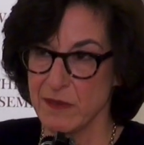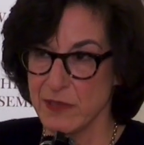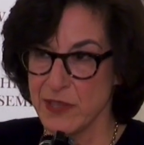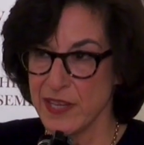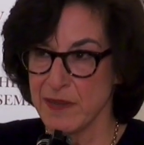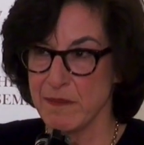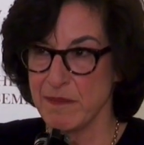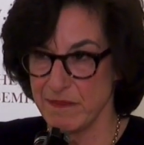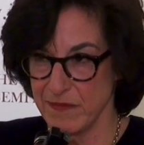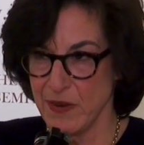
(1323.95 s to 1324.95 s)
"Well, Jacob,
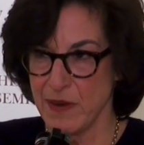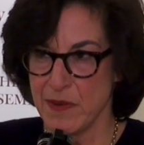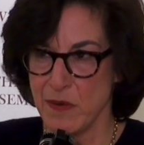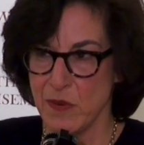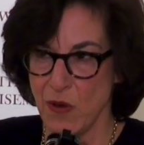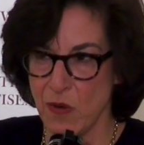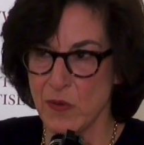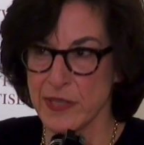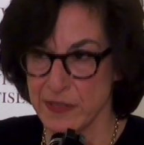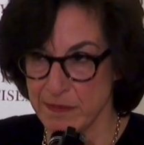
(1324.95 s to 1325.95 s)
Grandpa will
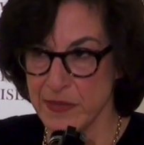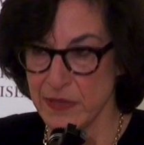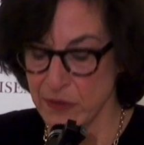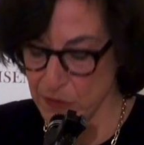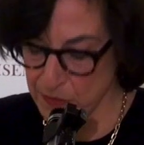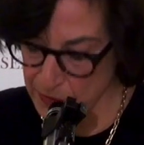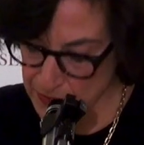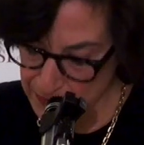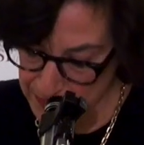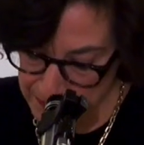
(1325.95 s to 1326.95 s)
always be in the room with
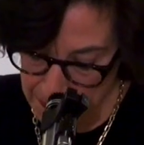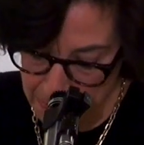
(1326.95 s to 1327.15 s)
you."